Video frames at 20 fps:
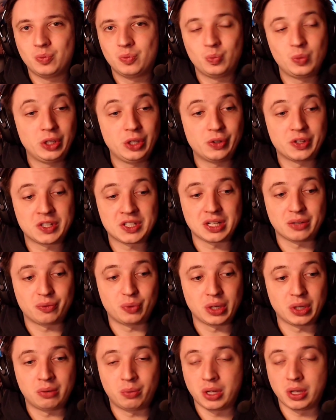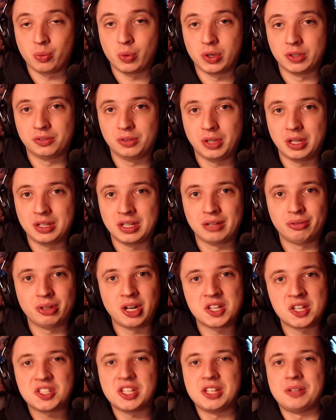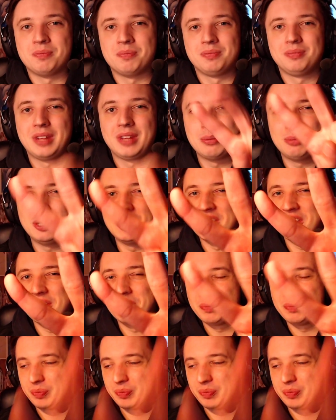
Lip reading: request stuff, whatever you want, and have a nice day. Peace.